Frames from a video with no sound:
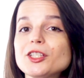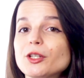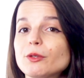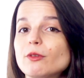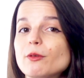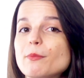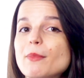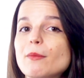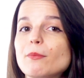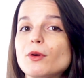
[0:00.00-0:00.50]
to
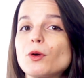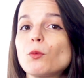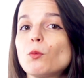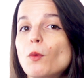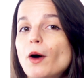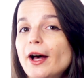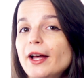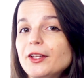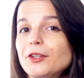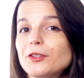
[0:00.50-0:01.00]
remember
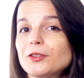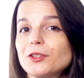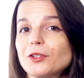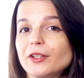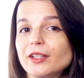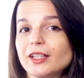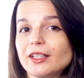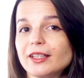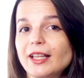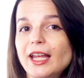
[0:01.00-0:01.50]
why you're
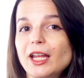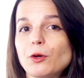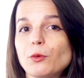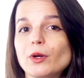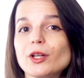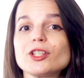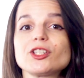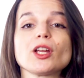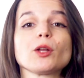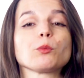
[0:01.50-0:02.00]
learning a
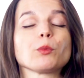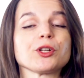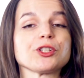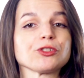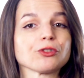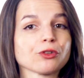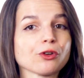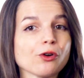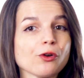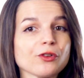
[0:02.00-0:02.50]
language and what
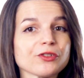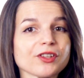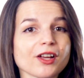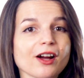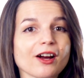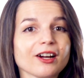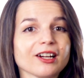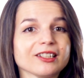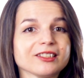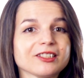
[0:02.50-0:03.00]
your goals
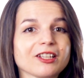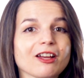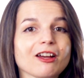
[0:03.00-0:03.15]
are.